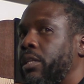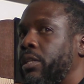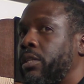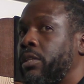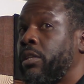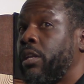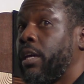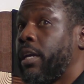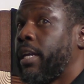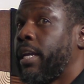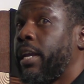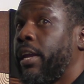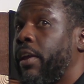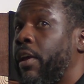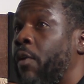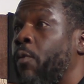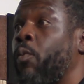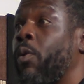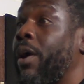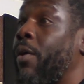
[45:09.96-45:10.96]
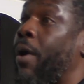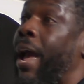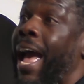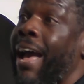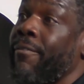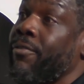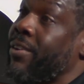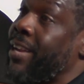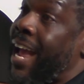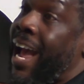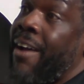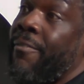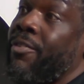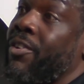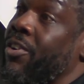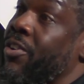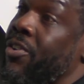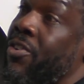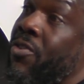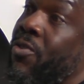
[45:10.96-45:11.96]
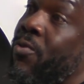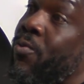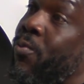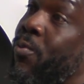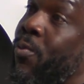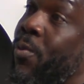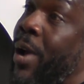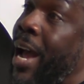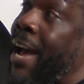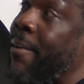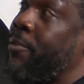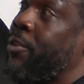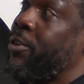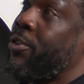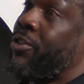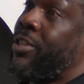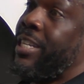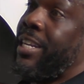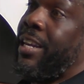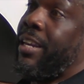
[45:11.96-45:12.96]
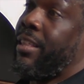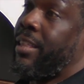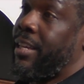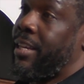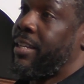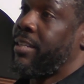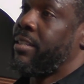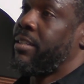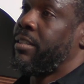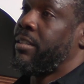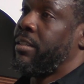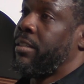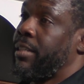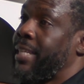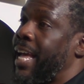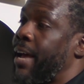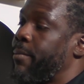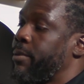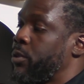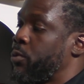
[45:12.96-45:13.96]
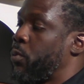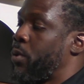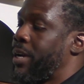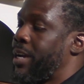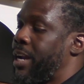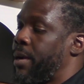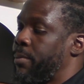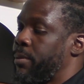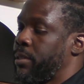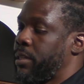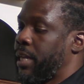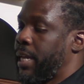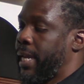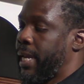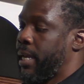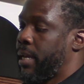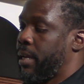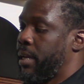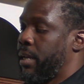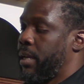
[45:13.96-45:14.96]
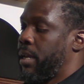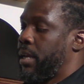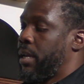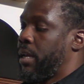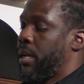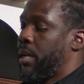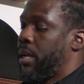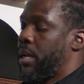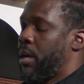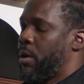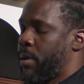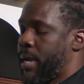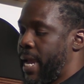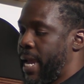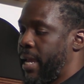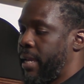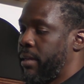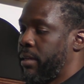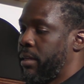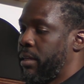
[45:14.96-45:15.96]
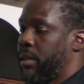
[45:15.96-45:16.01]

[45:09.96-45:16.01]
look, after seeing this, that was when I was like, okay,